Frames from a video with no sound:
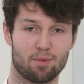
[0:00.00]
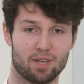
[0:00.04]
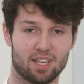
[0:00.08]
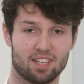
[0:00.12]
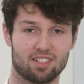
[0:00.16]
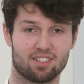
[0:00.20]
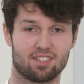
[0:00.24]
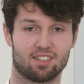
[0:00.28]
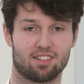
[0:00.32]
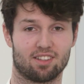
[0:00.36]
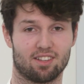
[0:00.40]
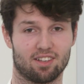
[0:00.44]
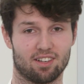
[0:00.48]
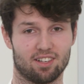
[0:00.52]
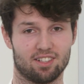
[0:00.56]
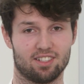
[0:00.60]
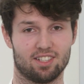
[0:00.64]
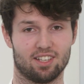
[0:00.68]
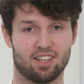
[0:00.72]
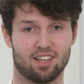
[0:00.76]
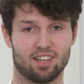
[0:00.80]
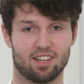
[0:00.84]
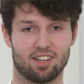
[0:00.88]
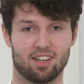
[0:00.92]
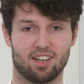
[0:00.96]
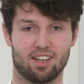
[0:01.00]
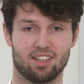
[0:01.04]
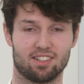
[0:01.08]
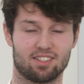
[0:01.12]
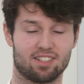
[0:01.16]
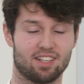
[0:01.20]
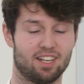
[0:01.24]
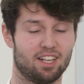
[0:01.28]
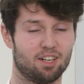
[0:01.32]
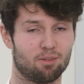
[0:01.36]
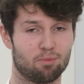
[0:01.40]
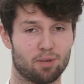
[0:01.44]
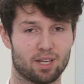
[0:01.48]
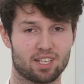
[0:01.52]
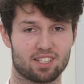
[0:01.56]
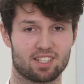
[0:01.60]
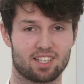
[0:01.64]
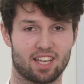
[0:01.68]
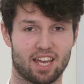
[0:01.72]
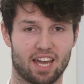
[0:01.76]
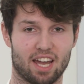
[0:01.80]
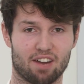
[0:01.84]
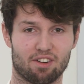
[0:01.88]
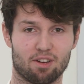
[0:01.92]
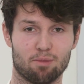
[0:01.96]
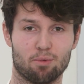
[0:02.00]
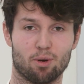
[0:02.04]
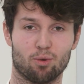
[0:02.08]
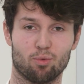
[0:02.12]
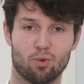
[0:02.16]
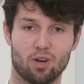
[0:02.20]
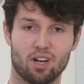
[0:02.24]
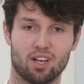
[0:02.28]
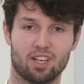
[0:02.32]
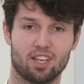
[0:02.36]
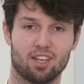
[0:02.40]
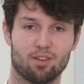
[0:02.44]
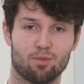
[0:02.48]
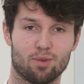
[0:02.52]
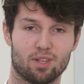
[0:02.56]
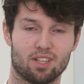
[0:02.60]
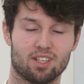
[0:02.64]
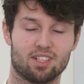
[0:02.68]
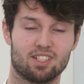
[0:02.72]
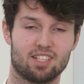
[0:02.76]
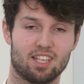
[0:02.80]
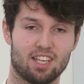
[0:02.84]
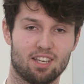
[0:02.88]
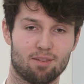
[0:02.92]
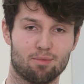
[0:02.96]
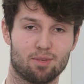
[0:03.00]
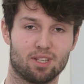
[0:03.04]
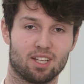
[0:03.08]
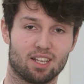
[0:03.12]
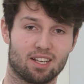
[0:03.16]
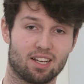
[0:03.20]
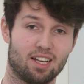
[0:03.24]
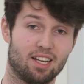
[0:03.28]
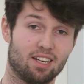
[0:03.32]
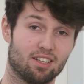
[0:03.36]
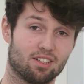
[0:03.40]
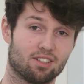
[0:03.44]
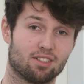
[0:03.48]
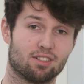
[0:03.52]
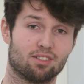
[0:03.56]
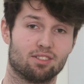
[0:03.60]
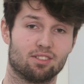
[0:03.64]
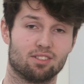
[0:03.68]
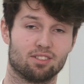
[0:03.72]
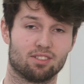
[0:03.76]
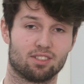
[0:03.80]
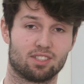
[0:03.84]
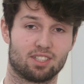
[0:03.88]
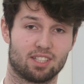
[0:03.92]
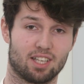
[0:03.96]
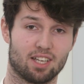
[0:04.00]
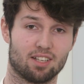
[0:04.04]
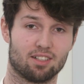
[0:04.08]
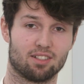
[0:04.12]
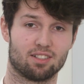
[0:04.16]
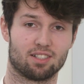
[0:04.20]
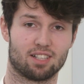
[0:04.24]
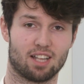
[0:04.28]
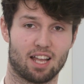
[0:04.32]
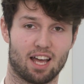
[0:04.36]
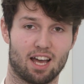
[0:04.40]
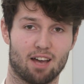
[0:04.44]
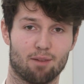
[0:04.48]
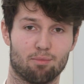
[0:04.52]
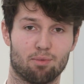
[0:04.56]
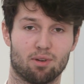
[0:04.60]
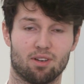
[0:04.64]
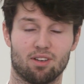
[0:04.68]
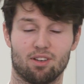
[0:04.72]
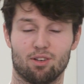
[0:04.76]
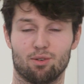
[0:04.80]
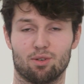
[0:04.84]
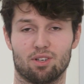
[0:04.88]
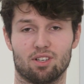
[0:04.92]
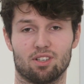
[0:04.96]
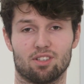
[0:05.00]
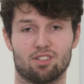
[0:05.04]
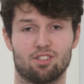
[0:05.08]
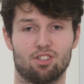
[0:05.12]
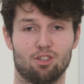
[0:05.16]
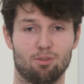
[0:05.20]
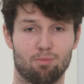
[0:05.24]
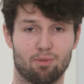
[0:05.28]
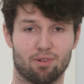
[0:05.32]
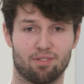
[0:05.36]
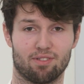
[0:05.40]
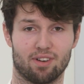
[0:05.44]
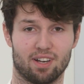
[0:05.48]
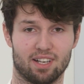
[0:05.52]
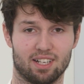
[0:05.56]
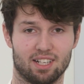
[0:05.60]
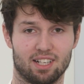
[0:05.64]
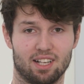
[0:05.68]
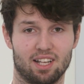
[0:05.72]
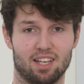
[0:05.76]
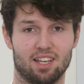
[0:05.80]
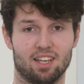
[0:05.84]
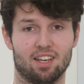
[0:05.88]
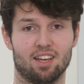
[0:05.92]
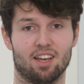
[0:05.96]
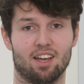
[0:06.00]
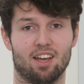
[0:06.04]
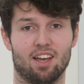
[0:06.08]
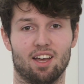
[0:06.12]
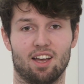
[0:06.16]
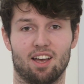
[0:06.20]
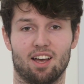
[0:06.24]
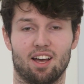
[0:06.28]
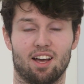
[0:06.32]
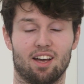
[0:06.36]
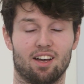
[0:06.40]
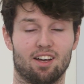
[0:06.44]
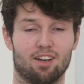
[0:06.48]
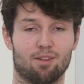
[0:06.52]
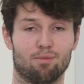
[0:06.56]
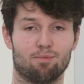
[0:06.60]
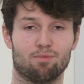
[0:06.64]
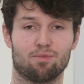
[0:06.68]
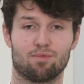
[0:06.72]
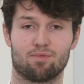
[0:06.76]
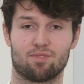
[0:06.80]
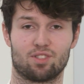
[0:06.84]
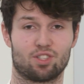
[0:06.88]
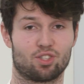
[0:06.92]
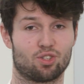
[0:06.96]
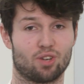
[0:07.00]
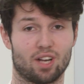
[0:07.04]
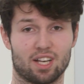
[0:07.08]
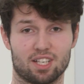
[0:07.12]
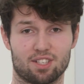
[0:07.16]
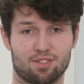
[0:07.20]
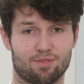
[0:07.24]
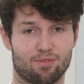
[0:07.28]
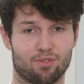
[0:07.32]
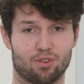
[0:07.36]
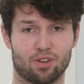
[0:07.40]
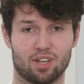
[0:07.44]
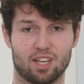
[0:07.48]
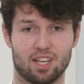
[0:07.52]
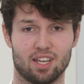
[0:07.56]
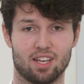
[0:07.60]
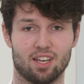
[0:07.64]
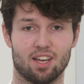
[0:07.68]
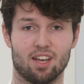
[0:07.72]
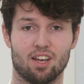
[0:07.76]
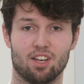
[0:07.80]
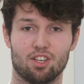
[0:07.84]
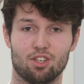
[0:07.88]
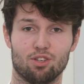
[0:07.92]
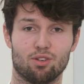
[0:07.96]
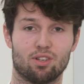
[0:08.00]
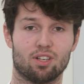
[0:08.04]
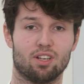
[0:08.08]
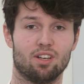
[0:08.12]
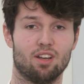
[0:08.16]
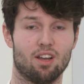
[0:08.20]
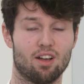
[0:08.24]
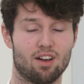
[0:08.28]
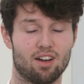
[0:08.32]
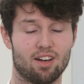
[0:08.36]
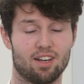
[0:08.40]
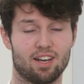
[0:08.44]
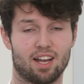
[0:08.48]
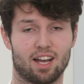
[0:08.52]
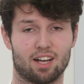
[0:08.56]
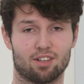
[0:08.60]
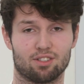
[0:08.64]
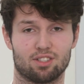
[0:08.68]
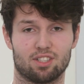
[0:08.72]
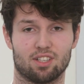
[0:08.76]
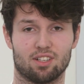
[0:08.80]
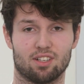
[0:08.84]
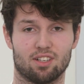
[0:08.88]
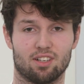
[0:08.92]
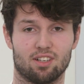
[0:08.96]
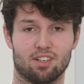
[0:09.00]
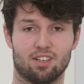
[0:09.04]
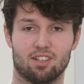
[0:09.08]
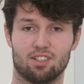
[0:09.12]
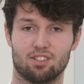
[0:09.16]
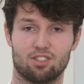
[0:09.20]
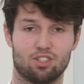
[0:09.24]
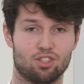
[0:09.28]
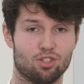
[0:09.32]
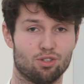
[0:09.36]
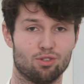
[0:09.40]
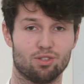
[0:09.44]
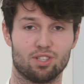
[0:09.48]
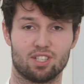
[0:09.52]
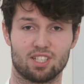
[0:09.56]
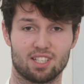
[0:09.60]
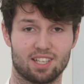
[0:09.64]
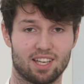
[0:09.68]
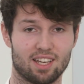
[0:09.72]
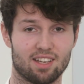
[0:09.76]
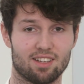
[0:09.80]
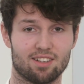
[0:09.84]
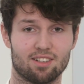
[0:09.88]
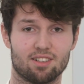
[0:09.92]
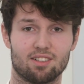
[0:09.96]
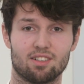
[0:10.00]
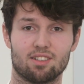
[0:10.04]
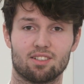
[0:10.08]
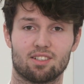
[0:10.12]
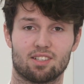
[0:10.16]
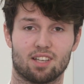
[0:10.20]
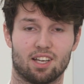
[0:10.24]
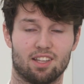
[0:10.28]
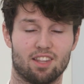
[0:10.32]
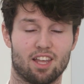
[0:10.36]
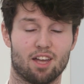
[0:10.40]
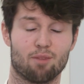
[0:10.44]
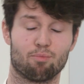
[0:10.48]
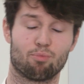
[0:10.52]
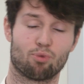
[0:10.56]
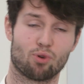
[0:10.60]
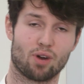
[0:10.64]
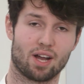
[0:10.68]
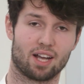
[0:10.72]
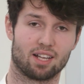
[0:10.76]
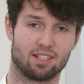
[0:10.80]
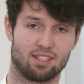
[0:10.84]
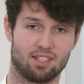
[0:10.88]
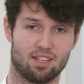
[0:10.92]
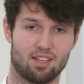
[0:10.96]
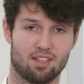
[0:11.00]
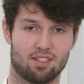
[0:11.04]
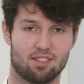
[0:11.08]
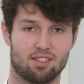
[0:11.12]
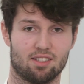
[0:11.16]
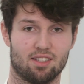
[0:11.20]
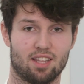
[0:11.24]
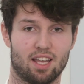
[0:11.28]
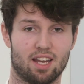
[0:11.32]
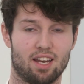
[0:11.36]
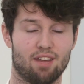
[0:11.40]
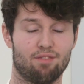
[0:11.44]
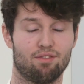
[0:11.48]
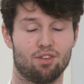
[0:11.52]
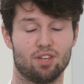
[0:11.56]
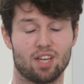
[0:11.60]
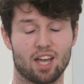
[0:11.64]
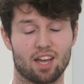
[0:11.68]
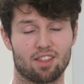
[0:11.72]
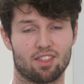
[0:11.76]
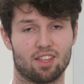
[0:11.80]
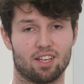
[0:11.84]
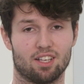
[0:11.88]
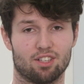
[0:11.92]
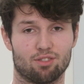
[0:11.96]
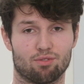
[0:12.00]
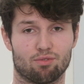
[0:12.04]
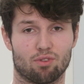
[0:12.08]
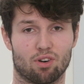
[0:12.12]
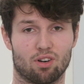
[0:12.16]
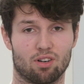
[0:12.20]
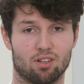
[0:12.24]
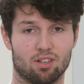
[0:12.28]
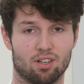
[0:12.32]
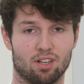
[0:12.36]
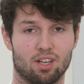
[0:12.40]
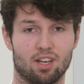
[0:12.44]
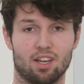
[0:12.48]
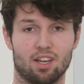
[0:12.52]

into third year, it's a little bit scary, but working with a team in the clinical skills lab who are super friendly, stress-free, you can learn how to do skills and then practice, and then if you get things wrong,